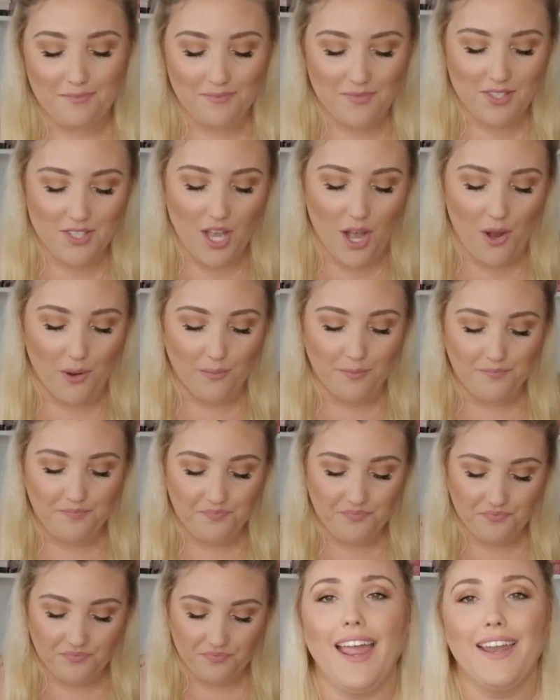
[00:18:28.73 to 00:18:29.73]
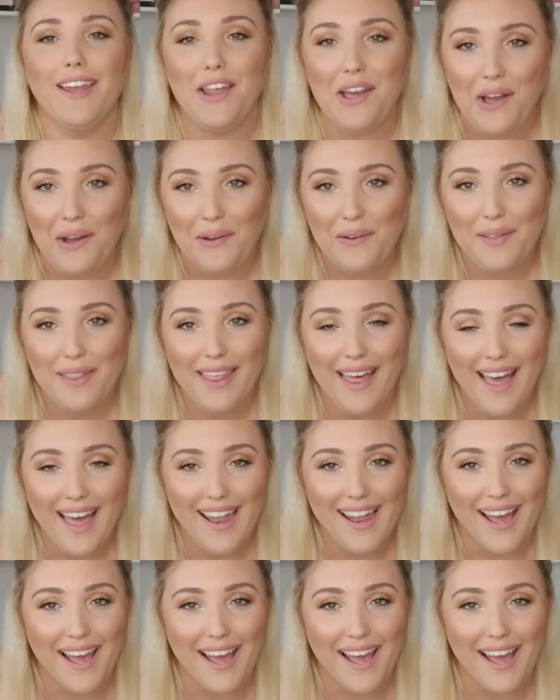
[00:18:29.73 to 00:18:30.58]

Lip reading: So I know that